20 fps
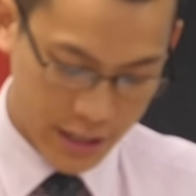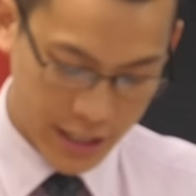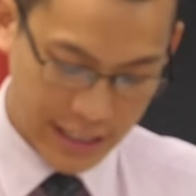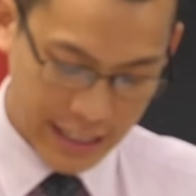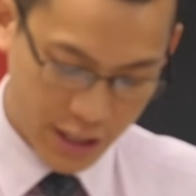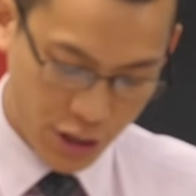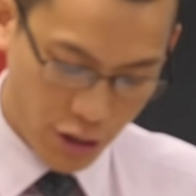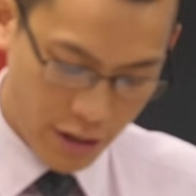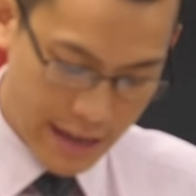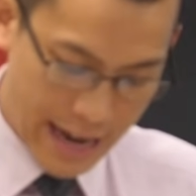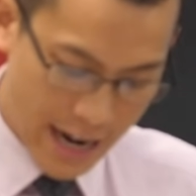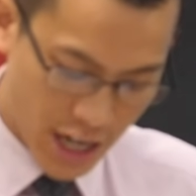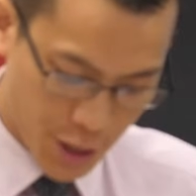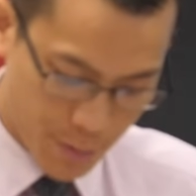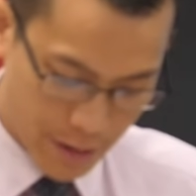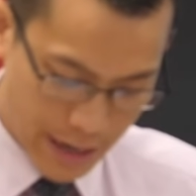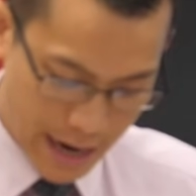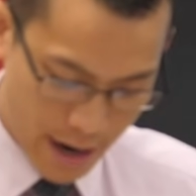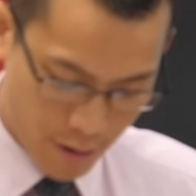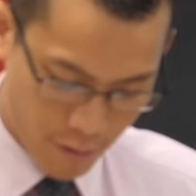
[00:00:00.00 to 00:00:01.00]
So let's do the
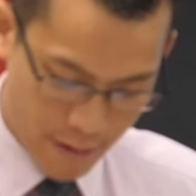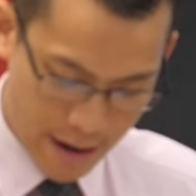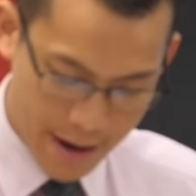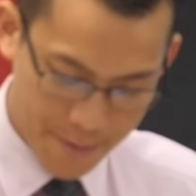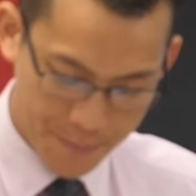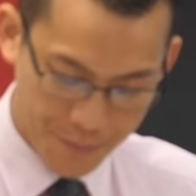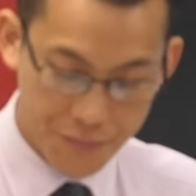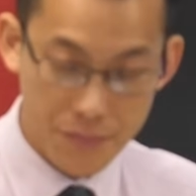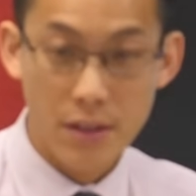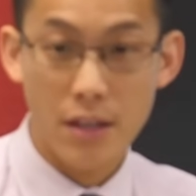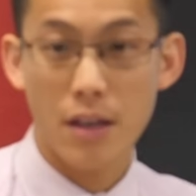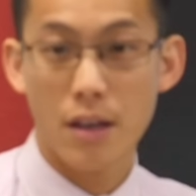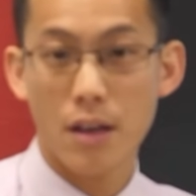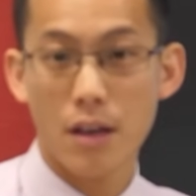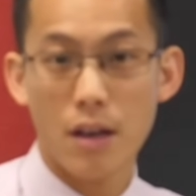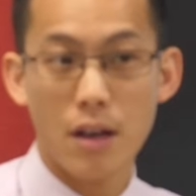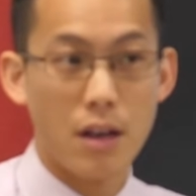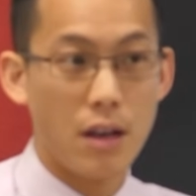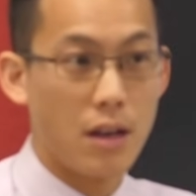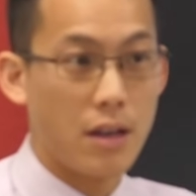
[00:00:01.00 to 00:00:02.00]
algebra now, right?
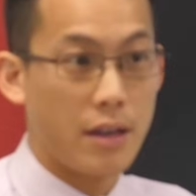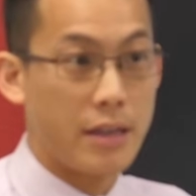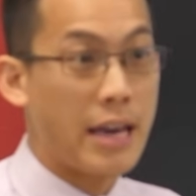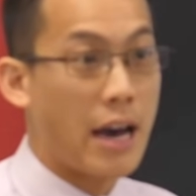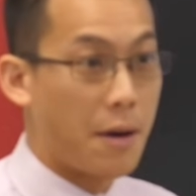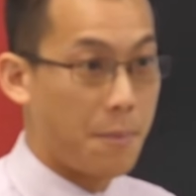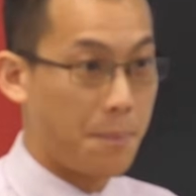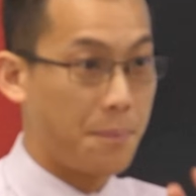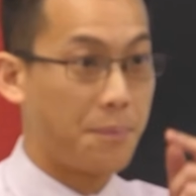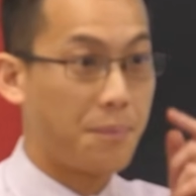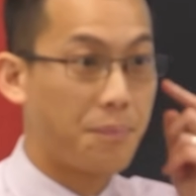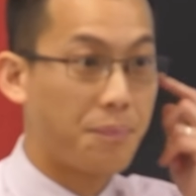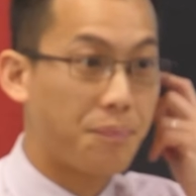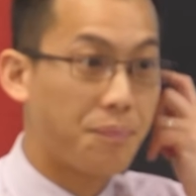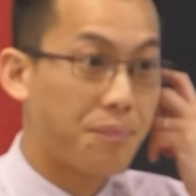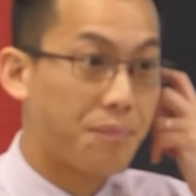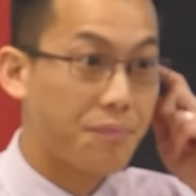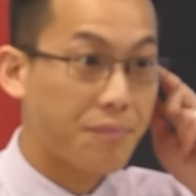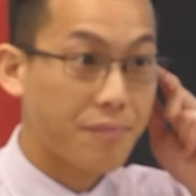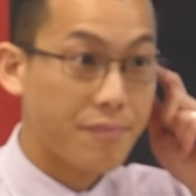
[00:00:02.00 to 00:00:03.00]
yeah. Is
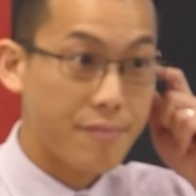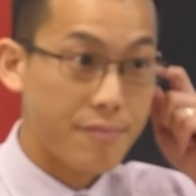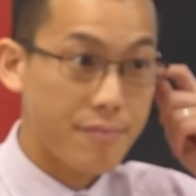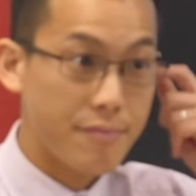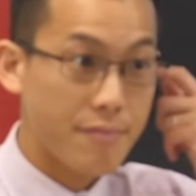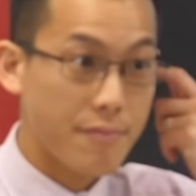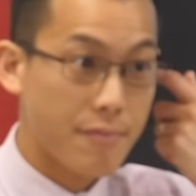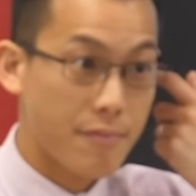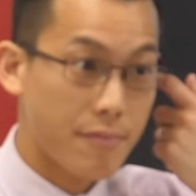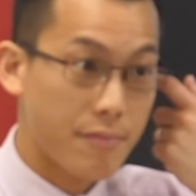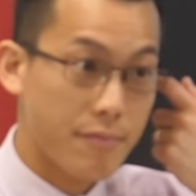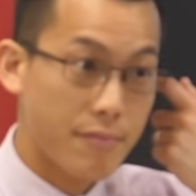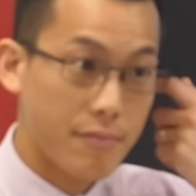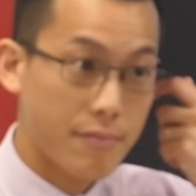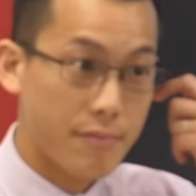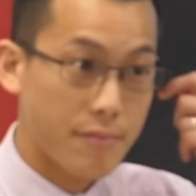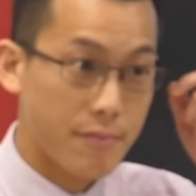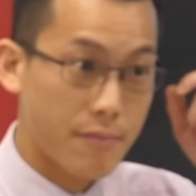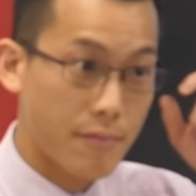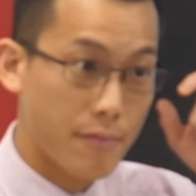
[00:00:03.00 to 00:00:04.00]
the answer the
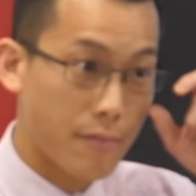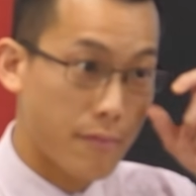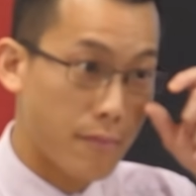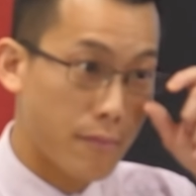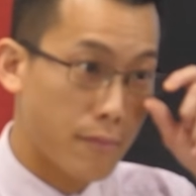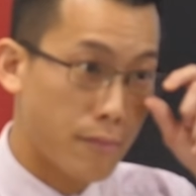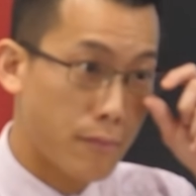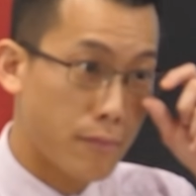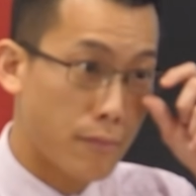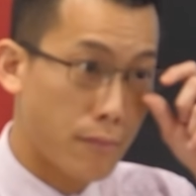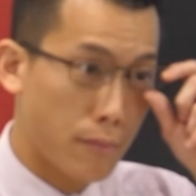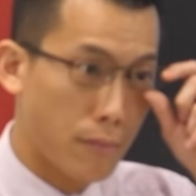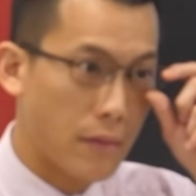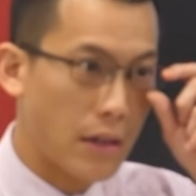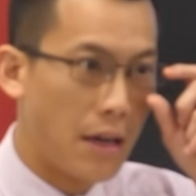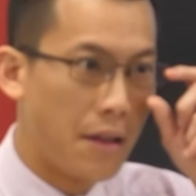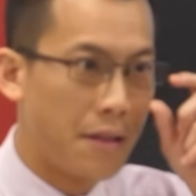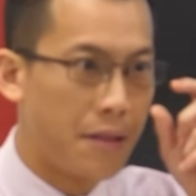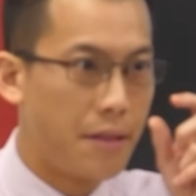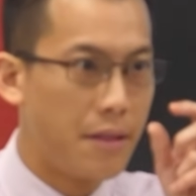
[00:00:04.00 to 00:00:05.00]
graph or
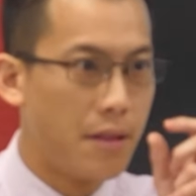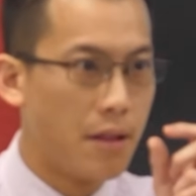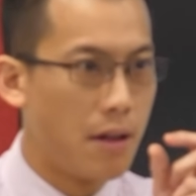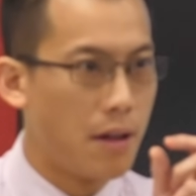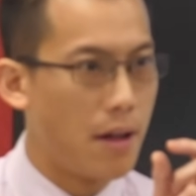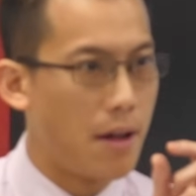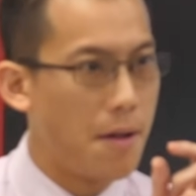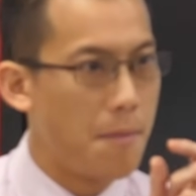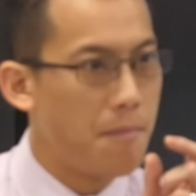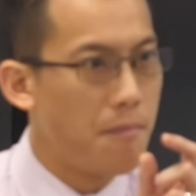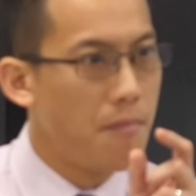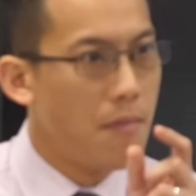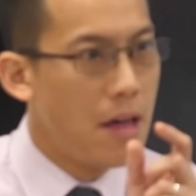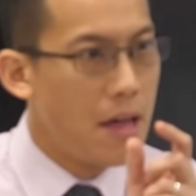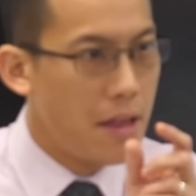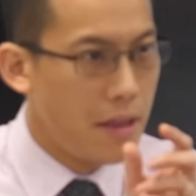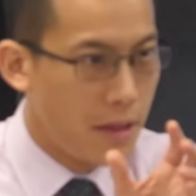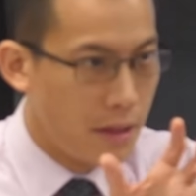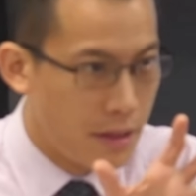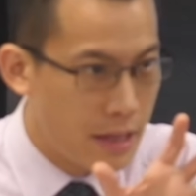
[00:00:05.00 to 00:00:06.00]

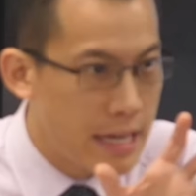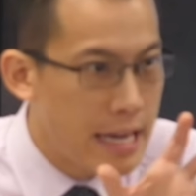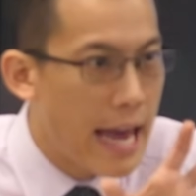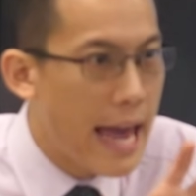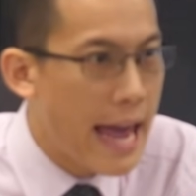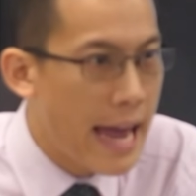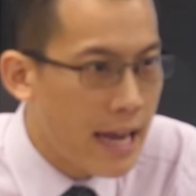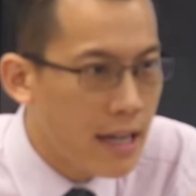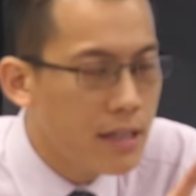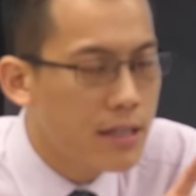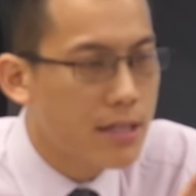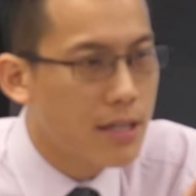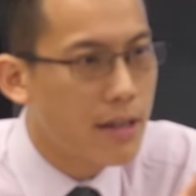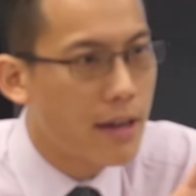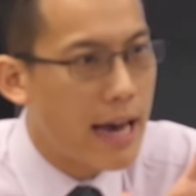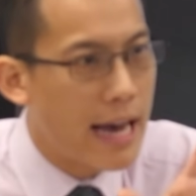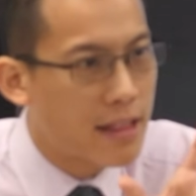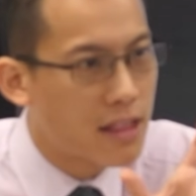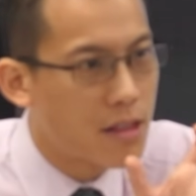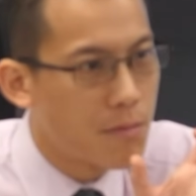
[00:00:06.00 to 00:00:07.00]
the The
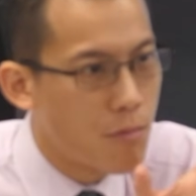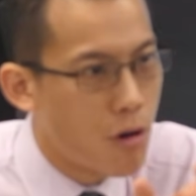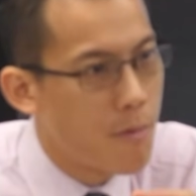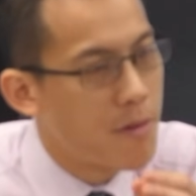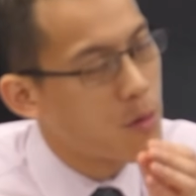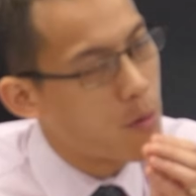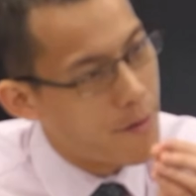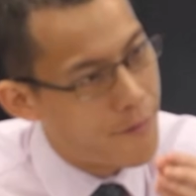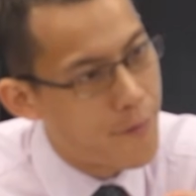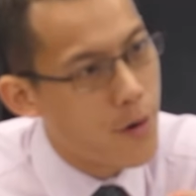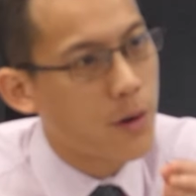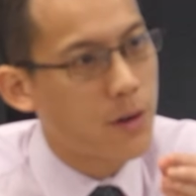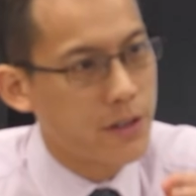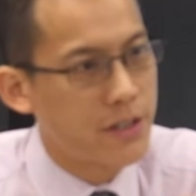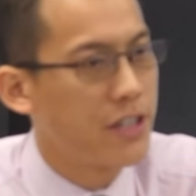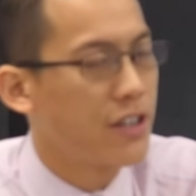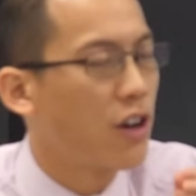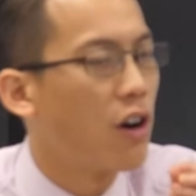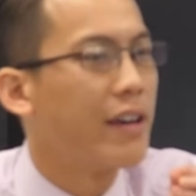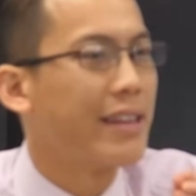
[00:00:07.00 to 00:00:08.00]
answer at the moment that we're
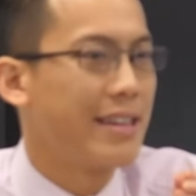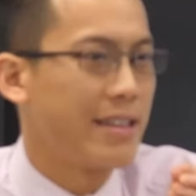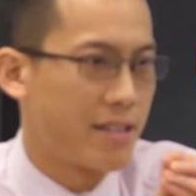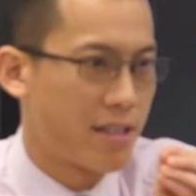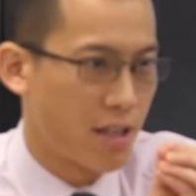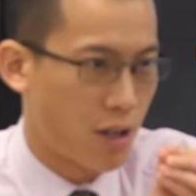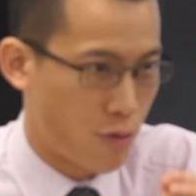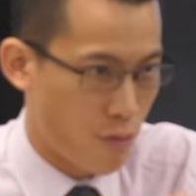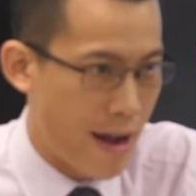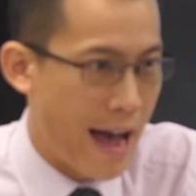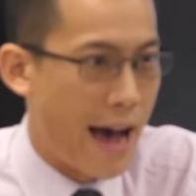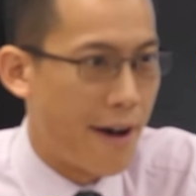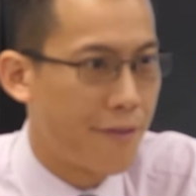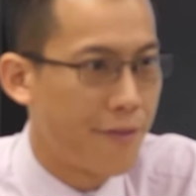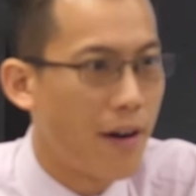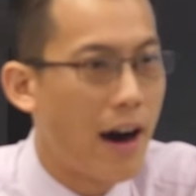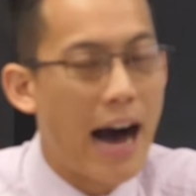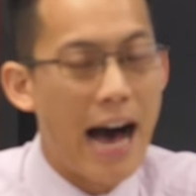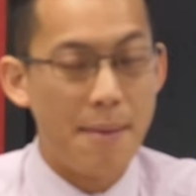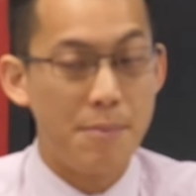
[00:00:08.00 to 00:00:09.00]
focusing on is the
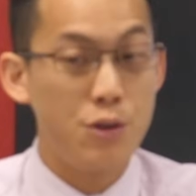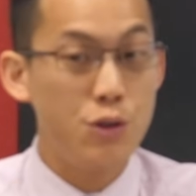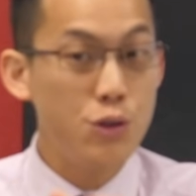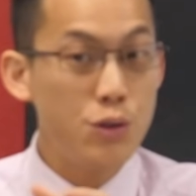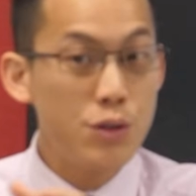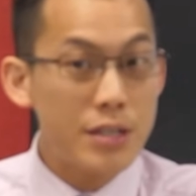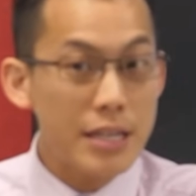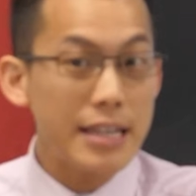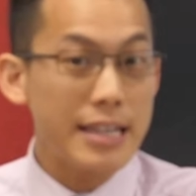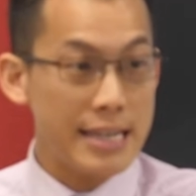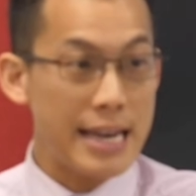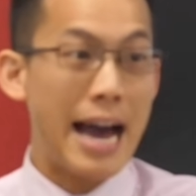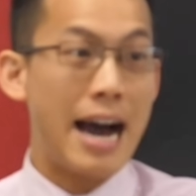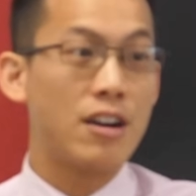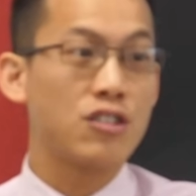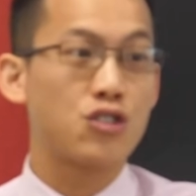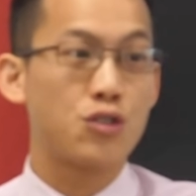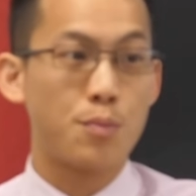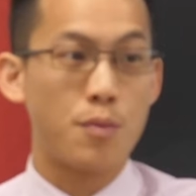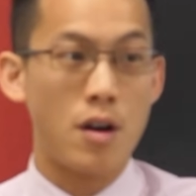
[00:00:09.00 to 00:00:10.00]
graph. I'm using the
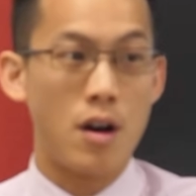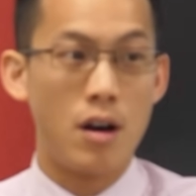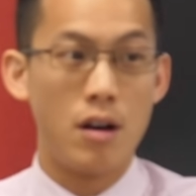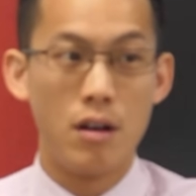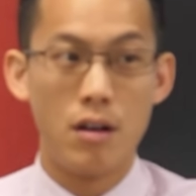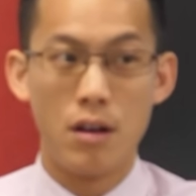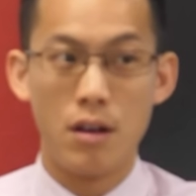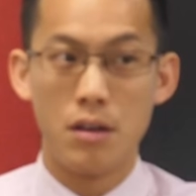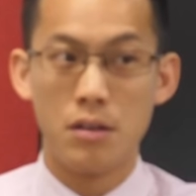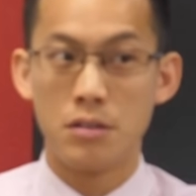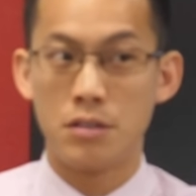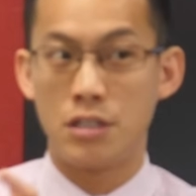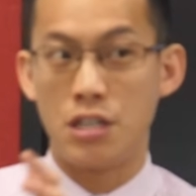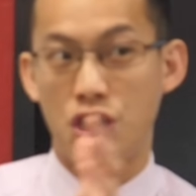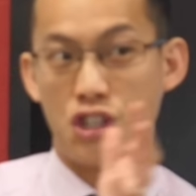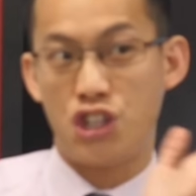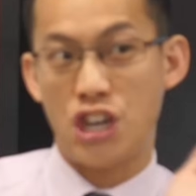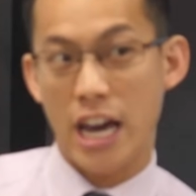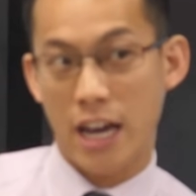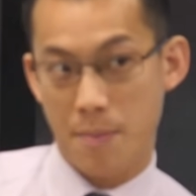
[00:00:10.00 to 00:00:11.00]
algebra
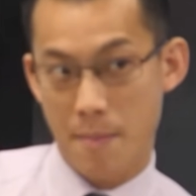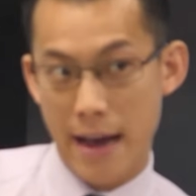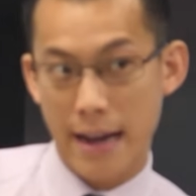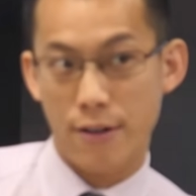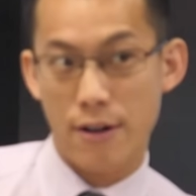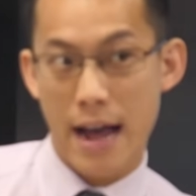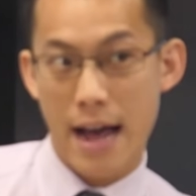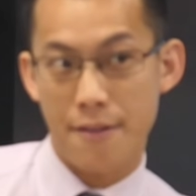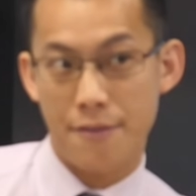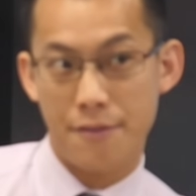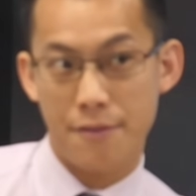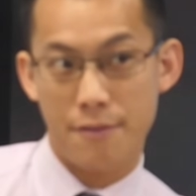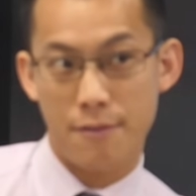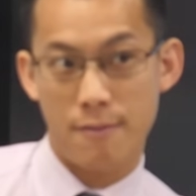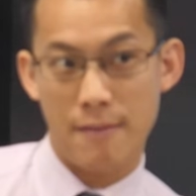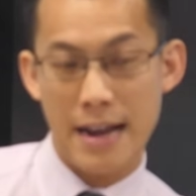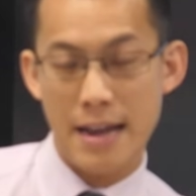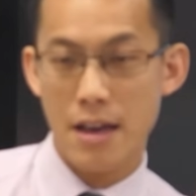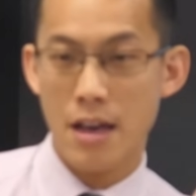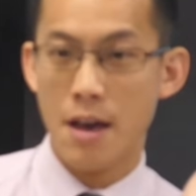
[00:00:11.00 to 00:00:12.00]
to check my graph,
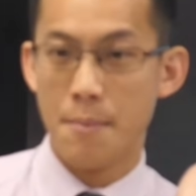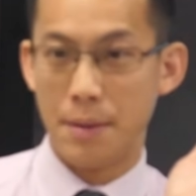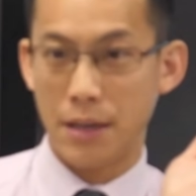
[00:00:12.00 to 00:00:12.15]
right?